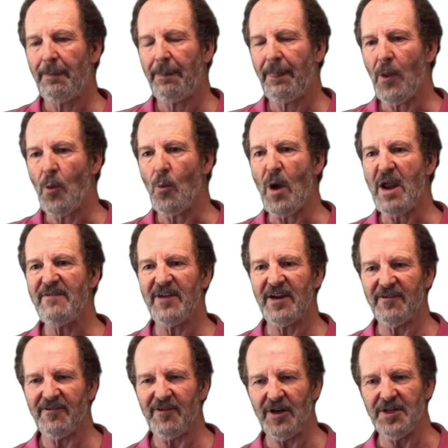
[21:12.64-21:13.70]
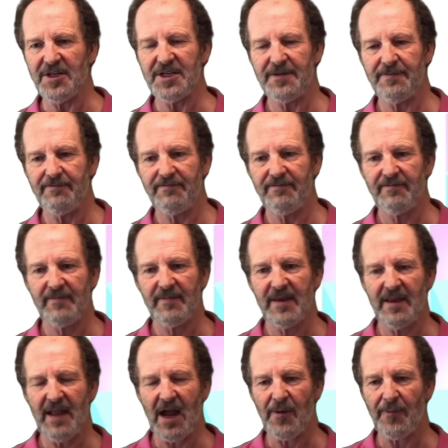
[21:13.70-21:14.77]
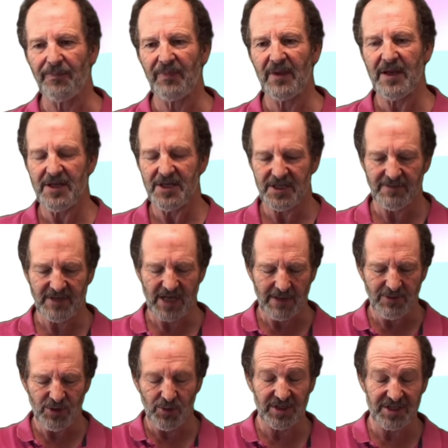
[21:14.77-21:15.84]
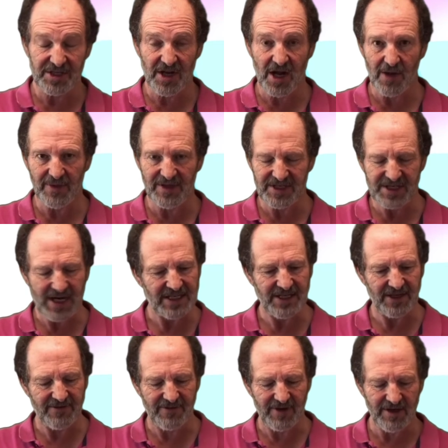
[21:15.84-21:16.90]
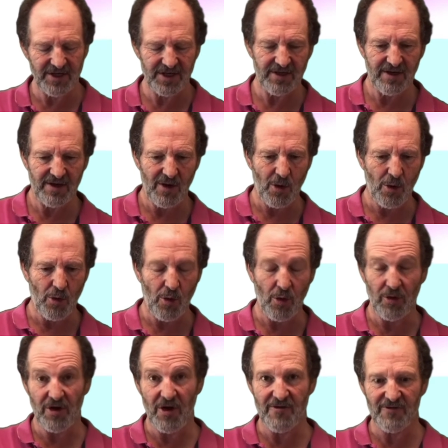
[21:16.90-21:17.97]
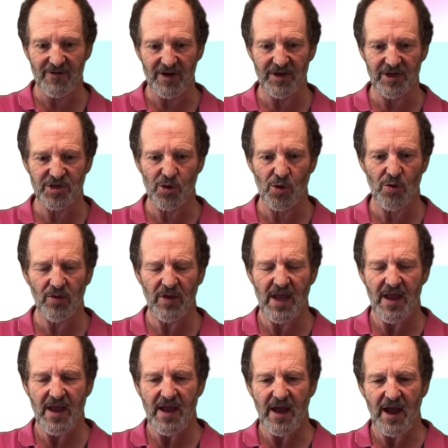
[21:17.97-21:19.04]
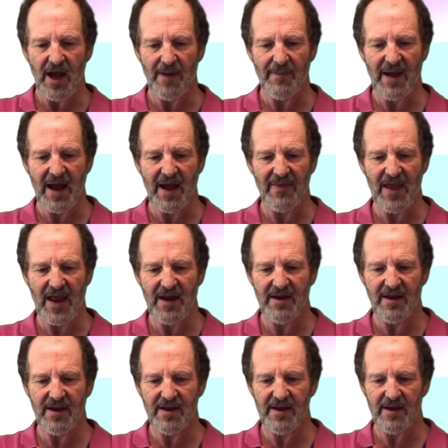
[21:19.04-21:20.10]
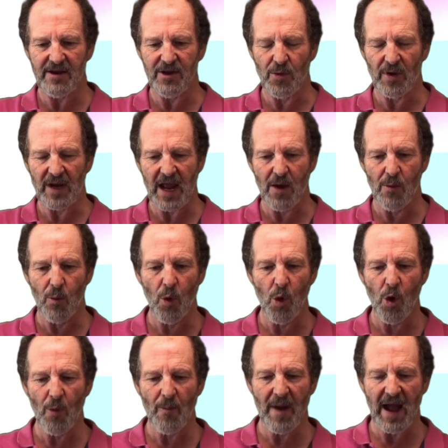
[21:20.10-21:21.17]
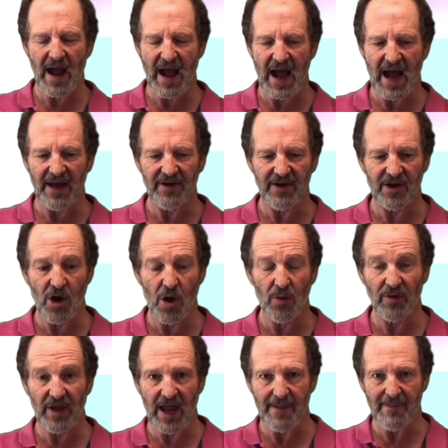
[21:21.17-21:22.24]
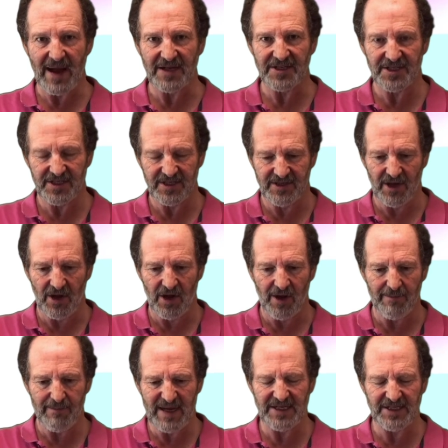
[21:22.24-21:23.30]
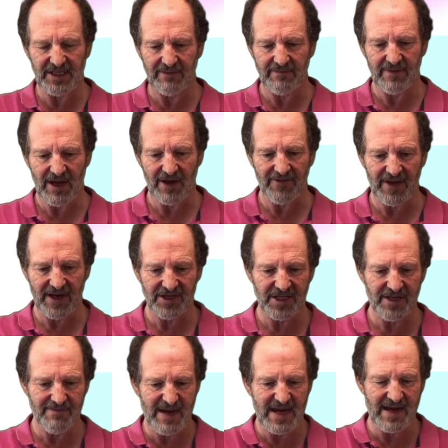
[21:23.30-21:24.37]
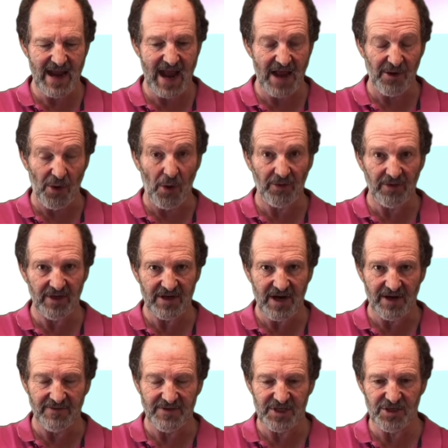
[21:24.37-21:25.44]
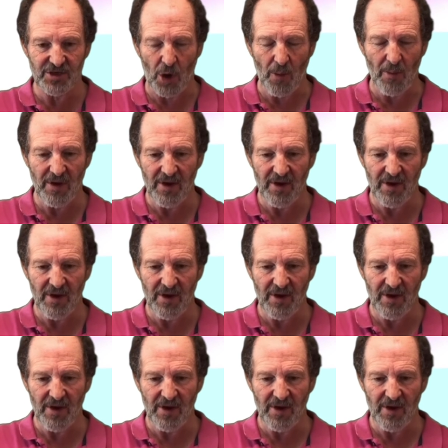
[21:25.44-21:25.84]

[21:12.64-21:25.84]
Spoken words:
waving fronts. Now, sometimes you'll start with a static front or no front at all, and then you will get a warm and a cold air mass that are meeting. Now, if they actually meet head on and kind of stop,